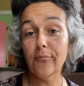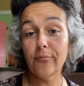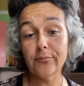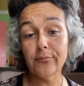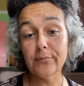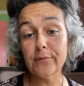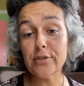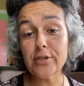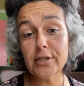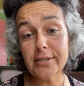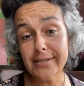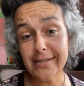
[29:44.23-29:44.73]

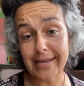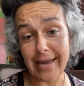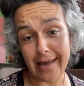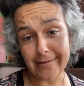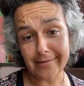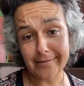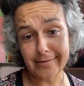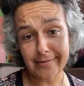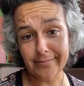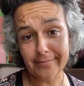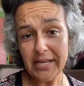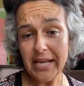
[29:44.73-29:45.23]
Just
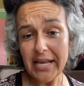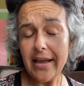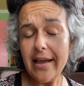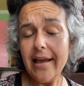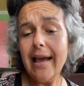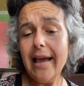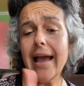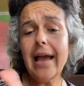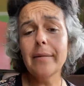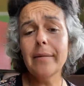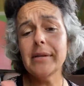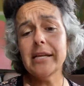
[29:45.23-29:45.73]
guess.
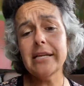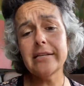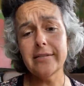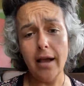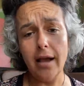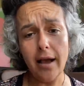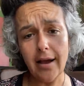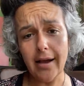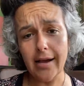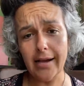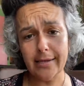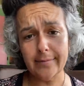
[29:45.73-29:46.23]
How many
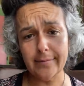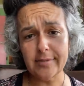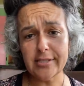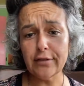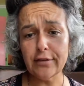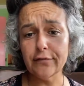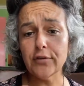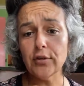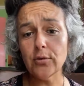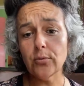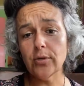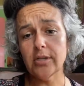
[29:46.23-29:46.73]
times,
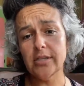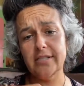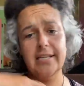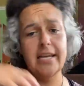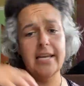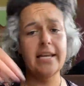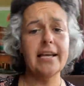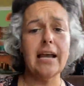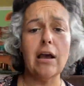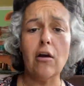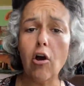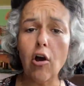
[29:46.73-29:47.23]
if you were to
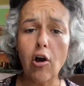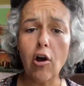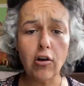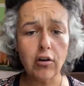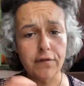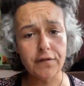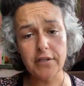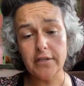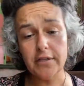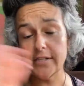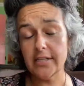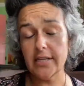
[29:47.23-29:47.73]
take out all
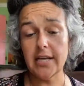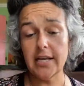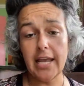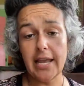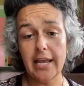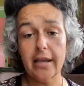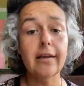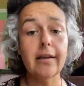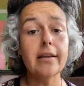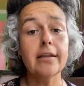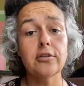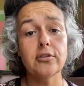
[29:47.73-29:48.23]
of your
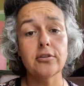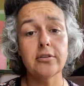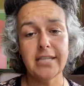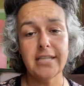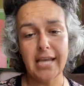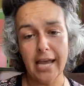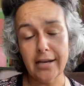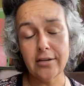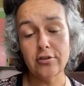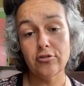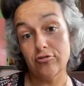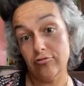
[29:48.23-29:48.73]
DNA in your
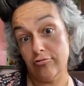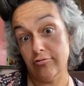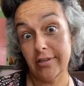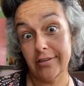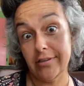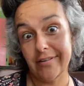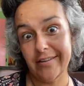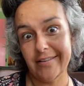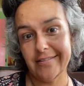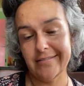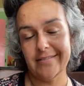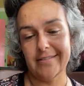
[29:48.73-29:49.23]
10
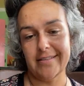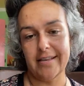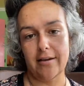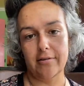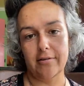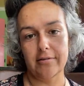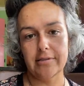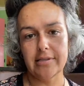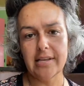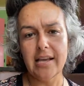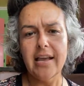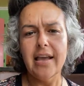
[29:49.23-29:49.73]
trillion
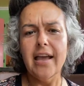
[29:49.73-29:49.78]
cells,